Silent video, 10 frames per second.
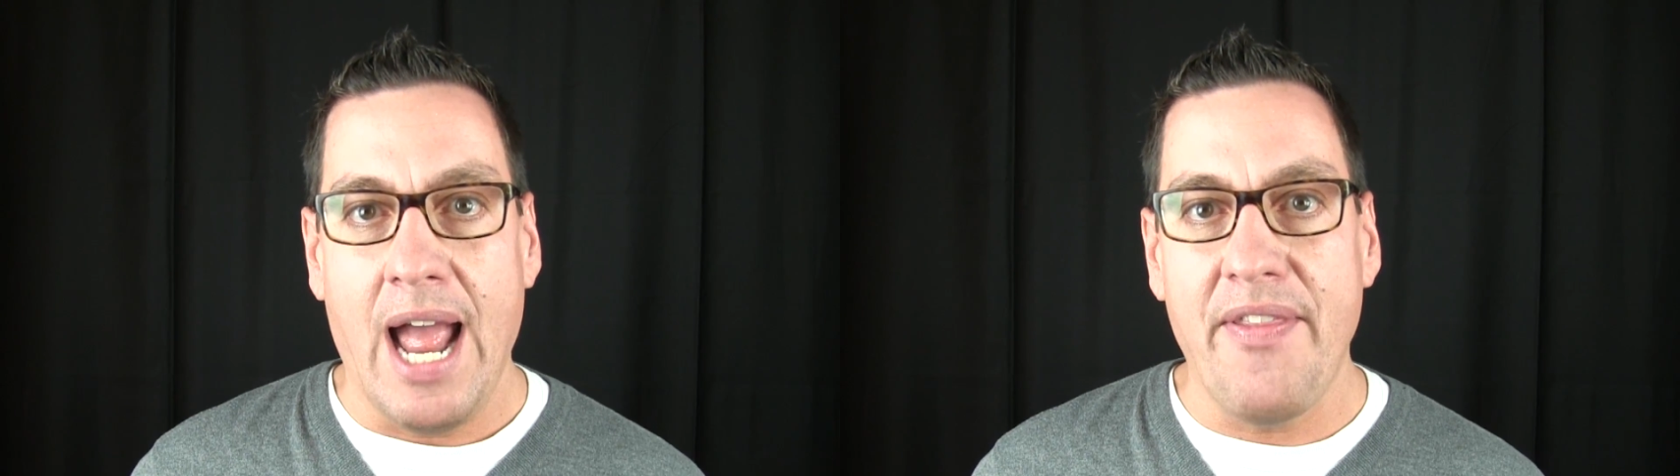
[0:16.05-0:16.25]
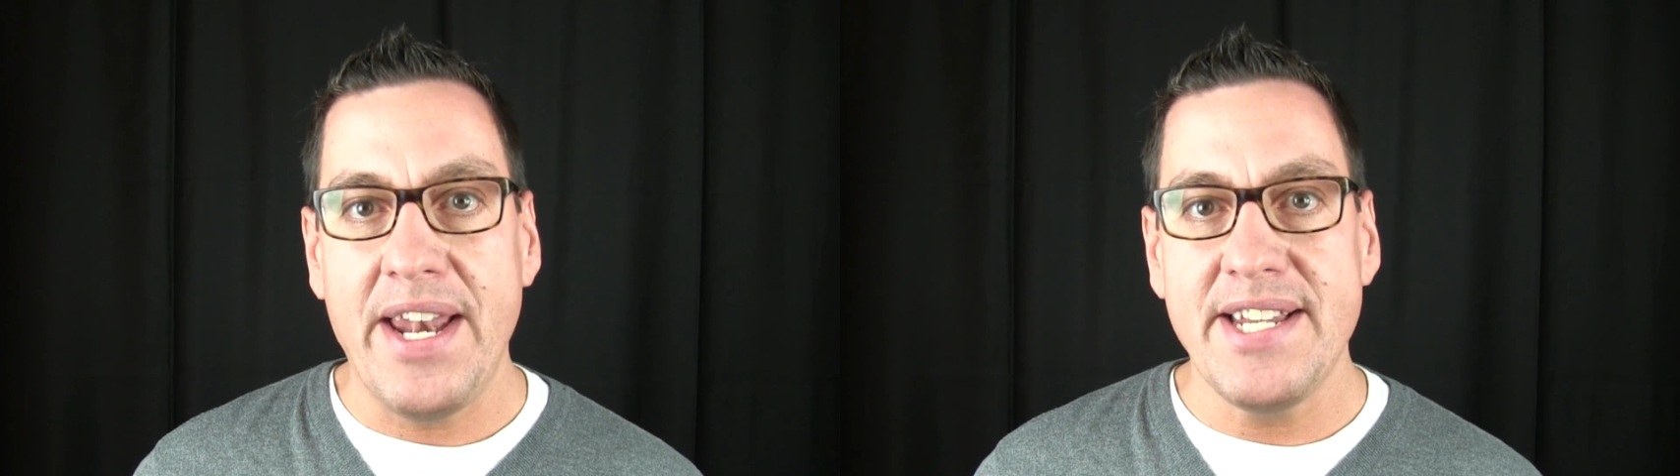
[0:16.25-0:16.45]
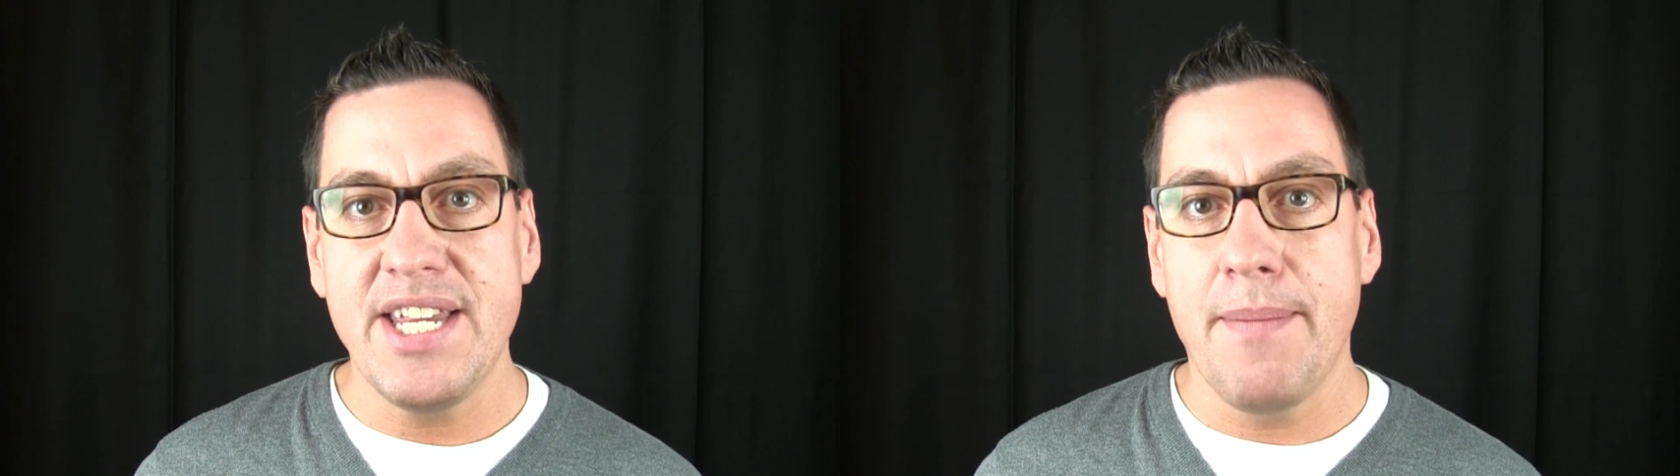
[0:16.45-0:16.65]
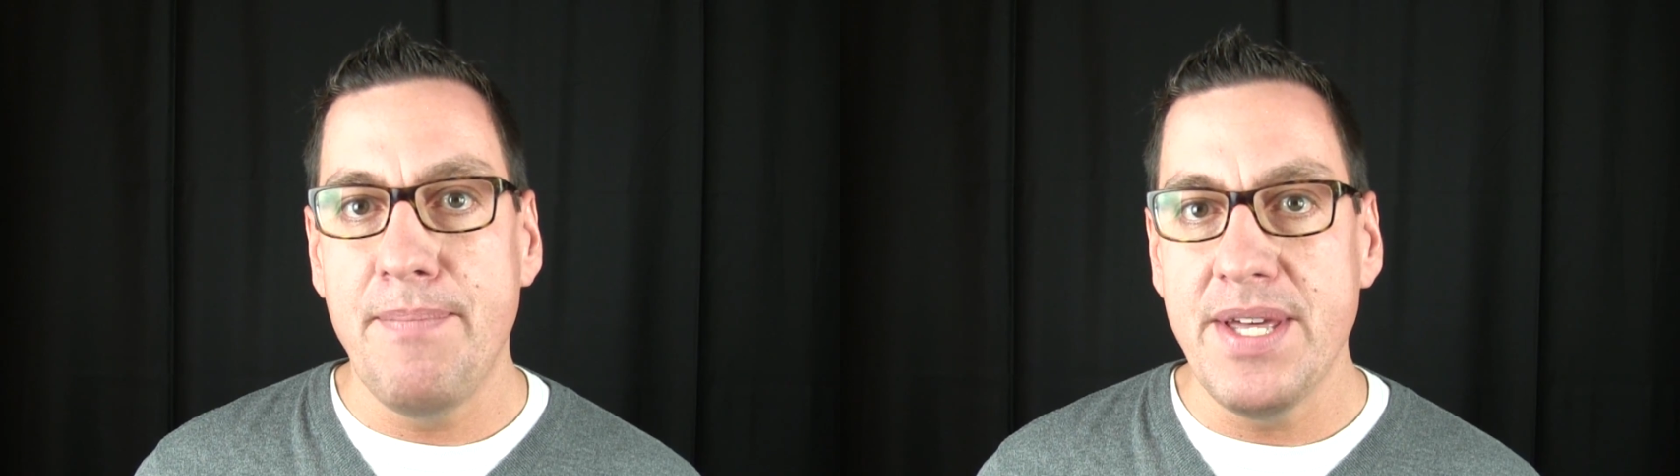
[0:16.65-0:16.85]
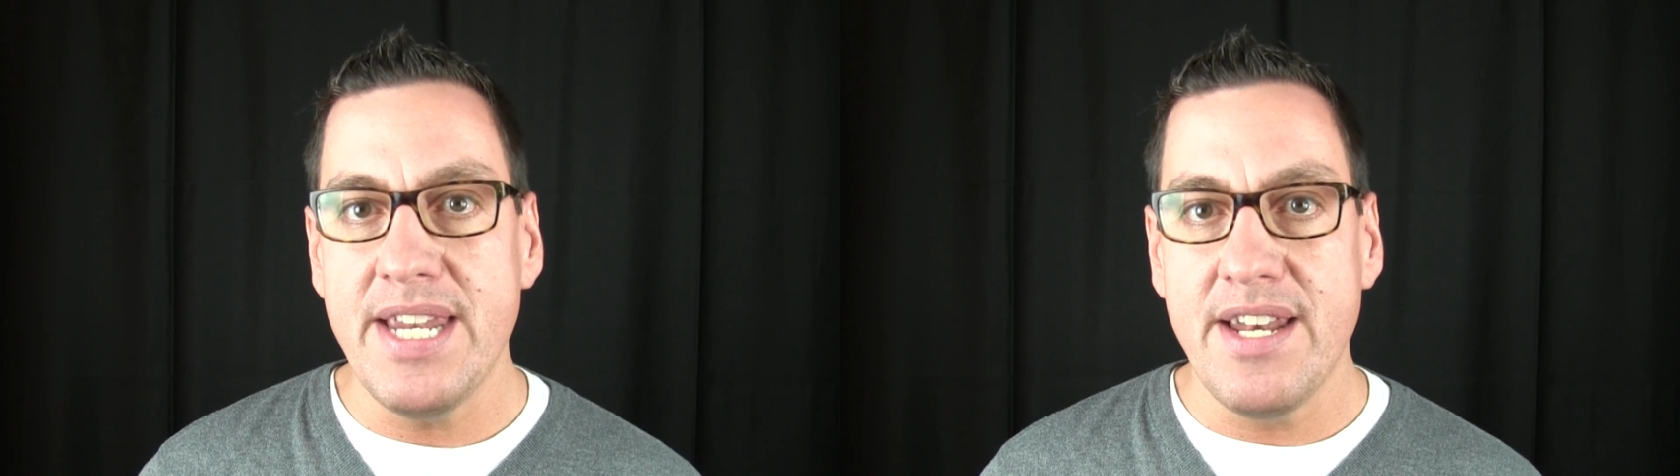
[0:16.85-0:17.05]
and that is the
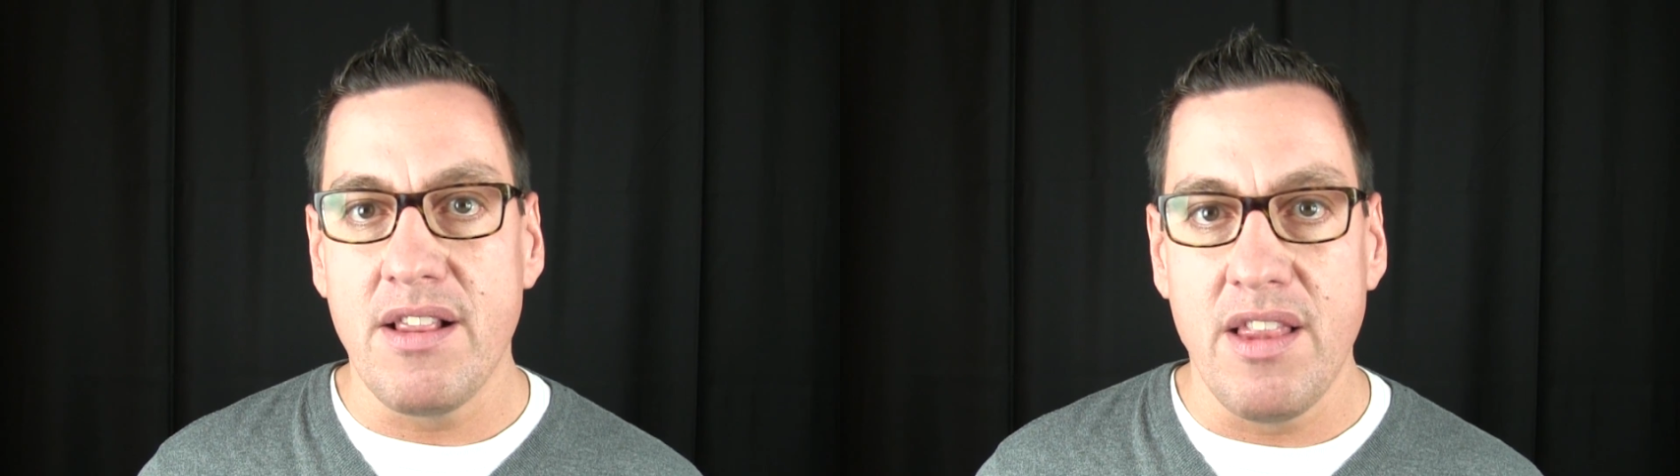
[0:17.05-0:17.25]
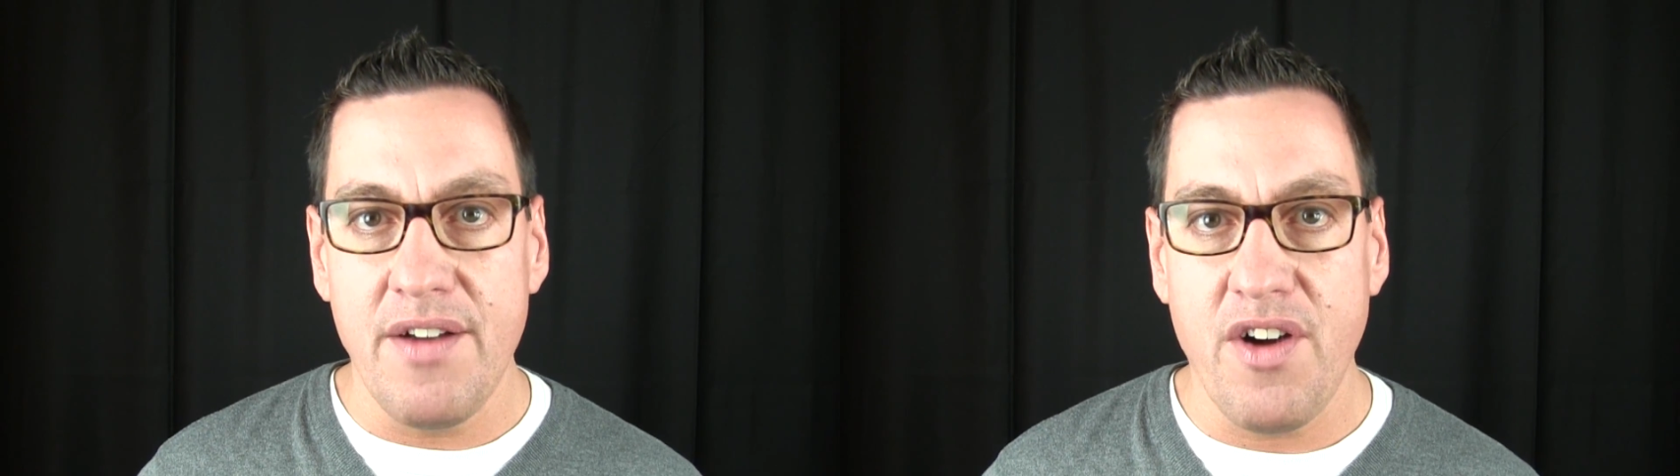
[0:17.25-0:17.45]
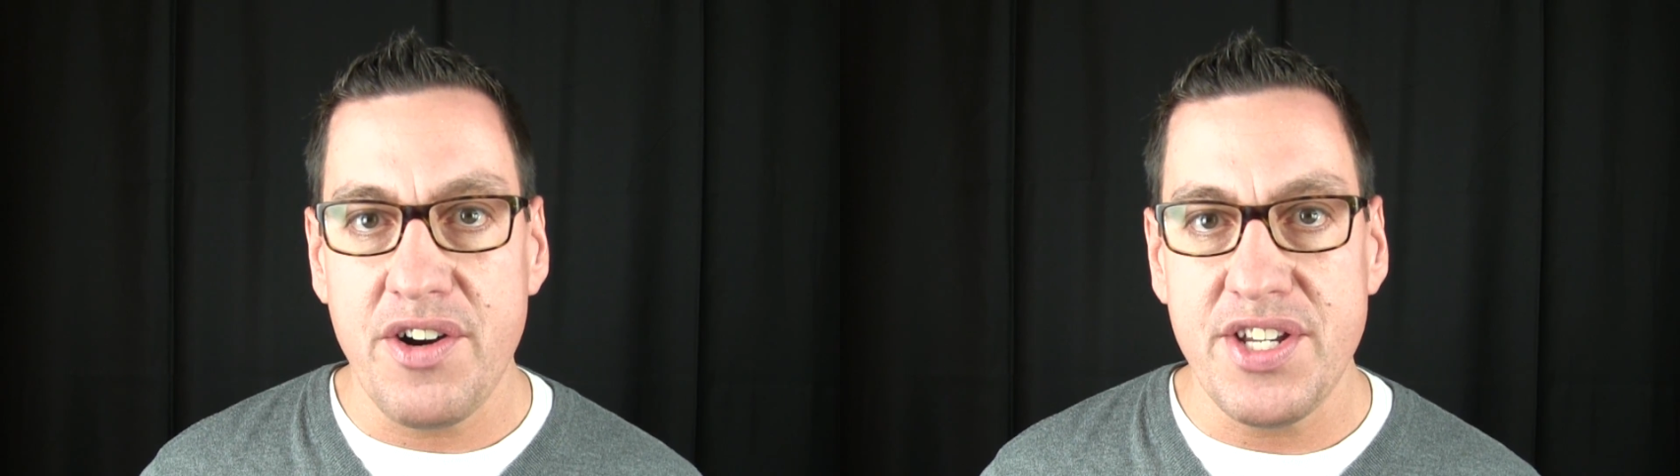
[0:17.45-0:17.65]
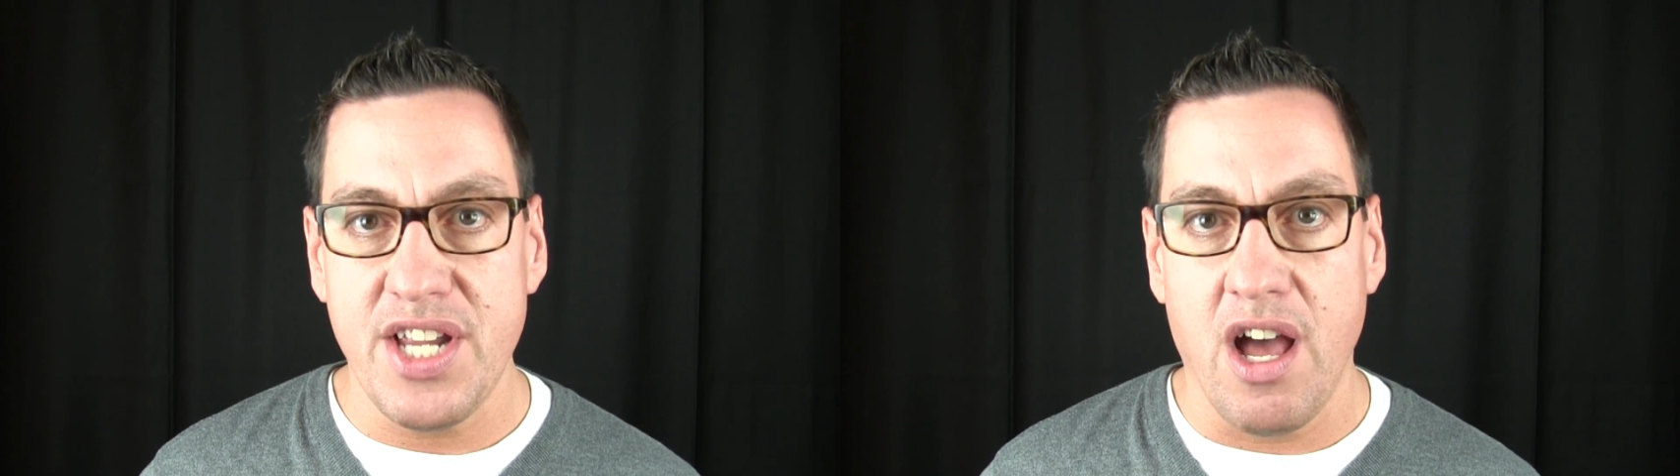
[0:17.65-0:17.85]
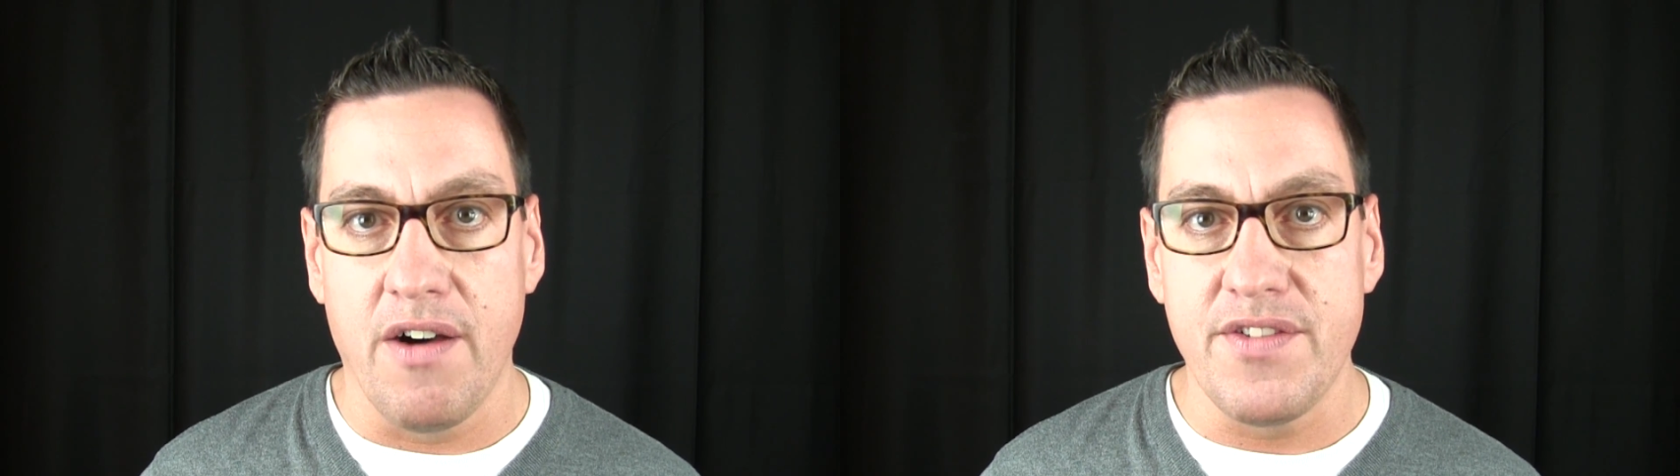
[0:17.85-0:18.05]
ability to love
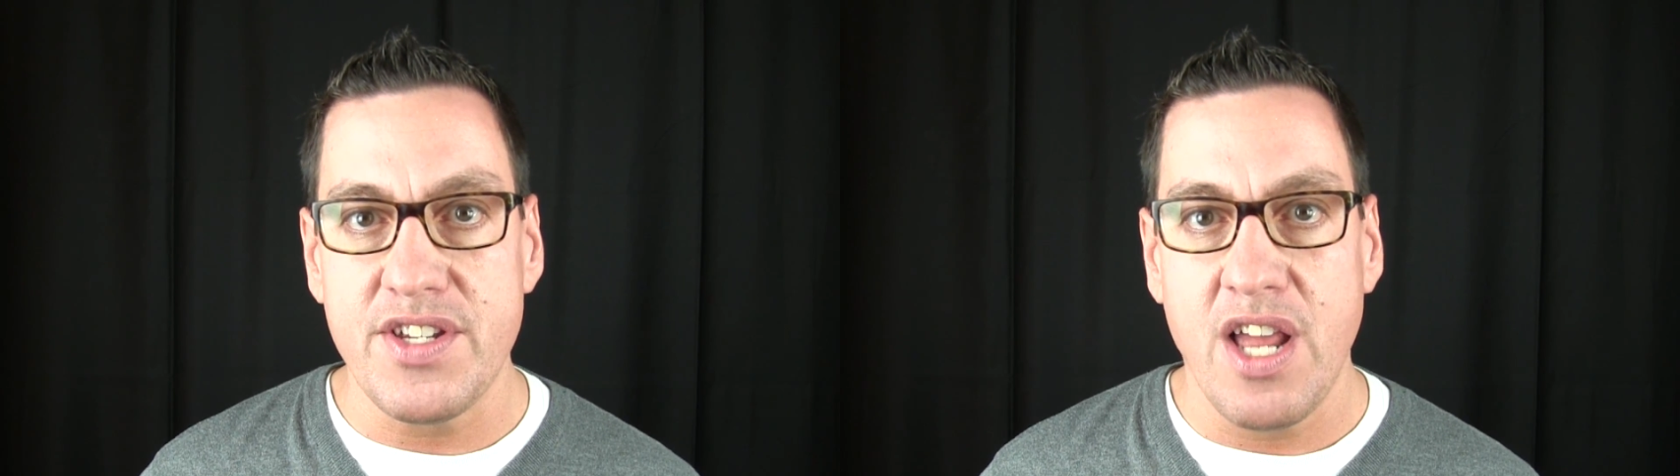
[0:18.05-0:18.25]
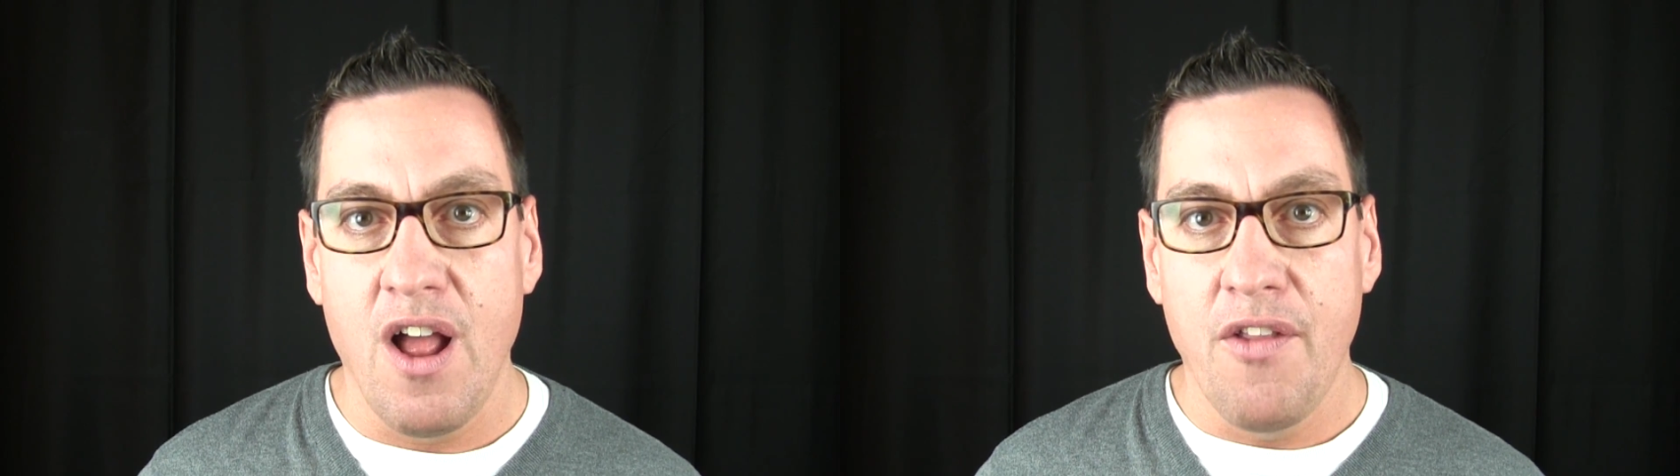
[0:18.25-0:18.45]
ourselves